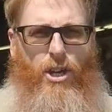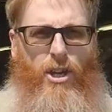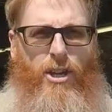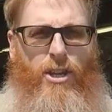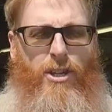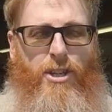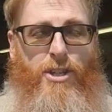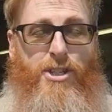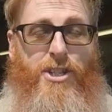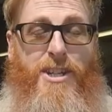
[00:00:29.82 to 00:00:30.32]

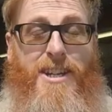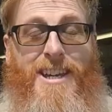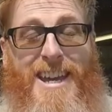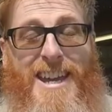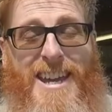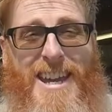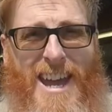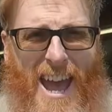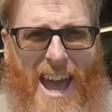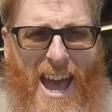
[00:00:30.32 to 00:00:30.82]
You see,
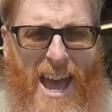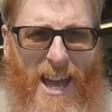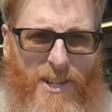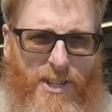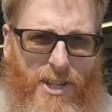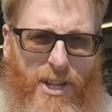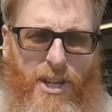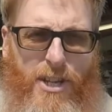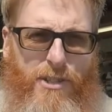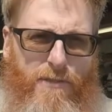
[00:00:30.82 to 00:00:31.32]
he asked
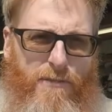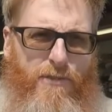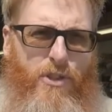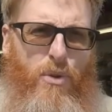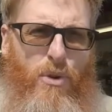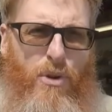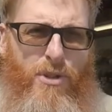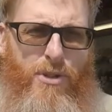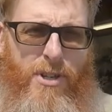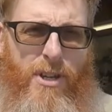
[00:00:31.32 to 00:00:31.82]
his
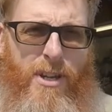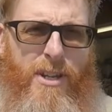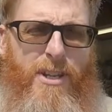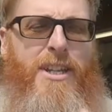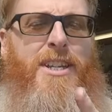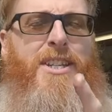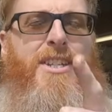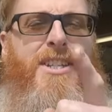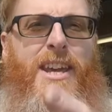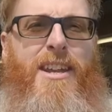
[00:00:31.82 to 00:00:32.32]
viewers to
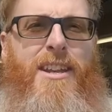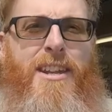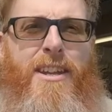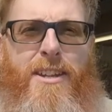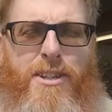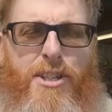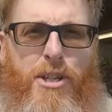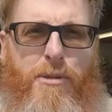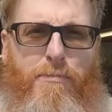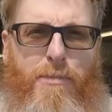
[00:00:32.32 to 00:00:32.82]
send in a
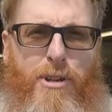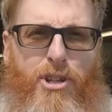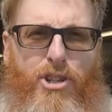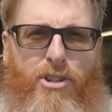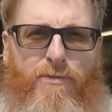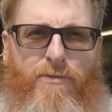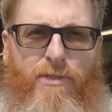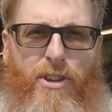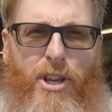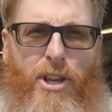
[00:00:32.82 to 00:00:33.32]

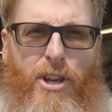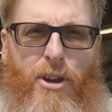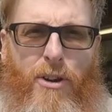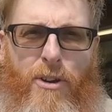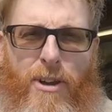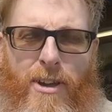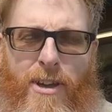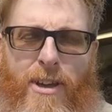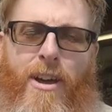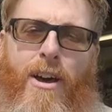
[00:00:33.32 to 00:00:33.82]
submission video
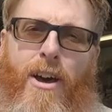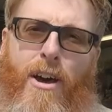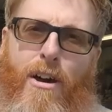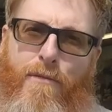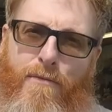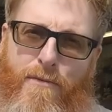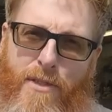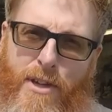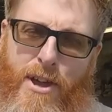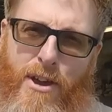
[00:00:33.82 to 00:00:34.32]

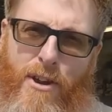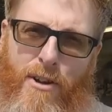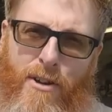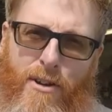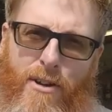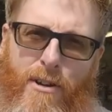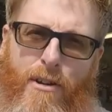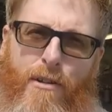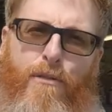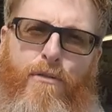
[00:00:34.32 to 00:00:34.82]
of their
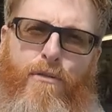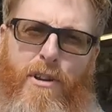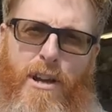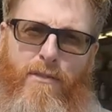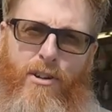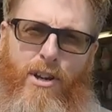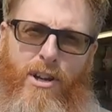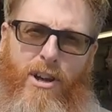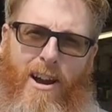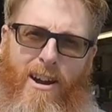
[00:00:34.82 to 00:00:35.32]

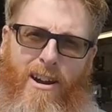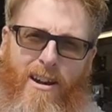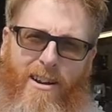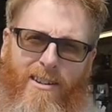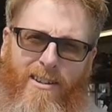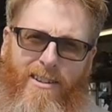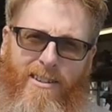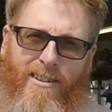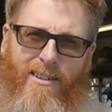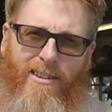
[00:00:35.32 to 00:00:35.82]
favorite car.
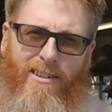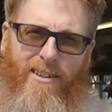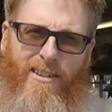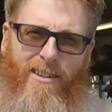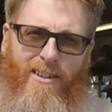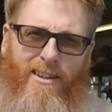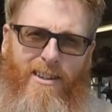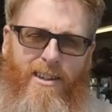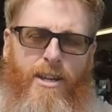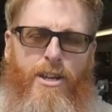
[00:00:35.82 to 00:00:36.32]

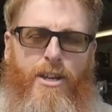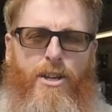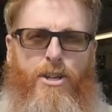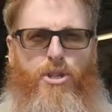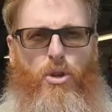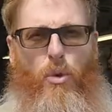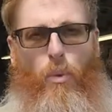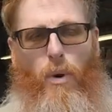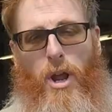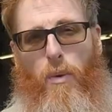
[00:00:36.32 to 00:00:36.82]

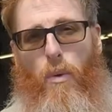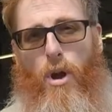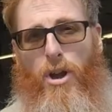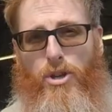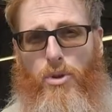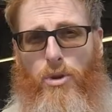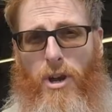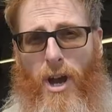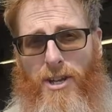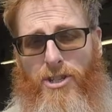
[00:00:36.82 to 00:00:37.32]
So what I want you
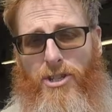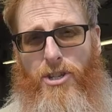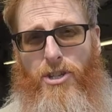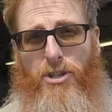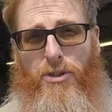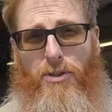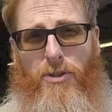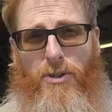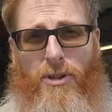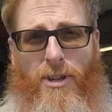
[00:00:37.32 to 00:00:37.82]
guys to
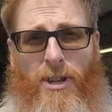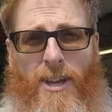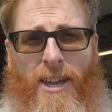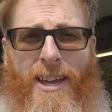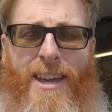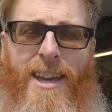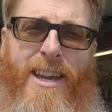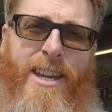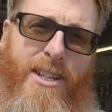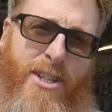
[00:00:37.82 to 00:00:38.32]
do
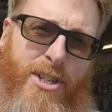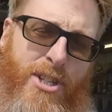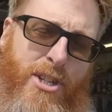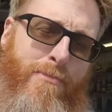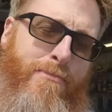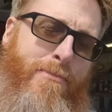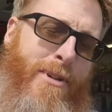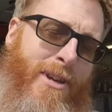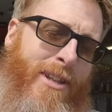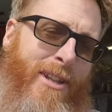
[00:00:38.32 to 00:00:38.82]
is
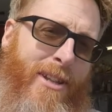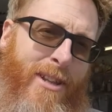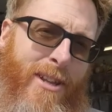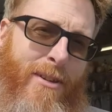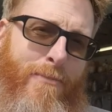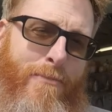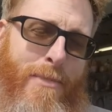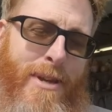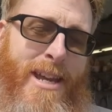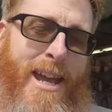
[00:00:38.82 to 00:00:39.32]
submit
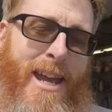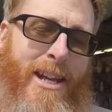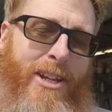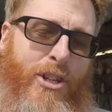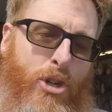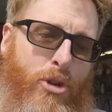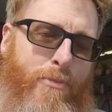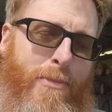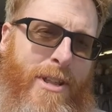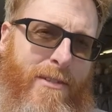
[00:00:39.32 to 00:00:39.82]
me a
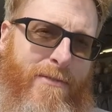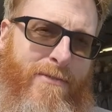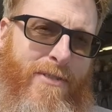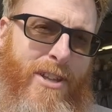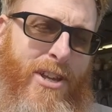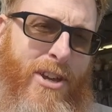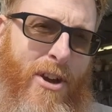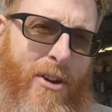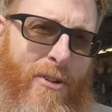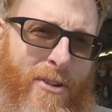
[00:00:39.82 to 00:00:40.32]
two-minute
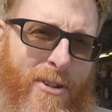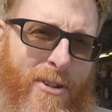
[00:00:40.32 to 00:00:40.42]
video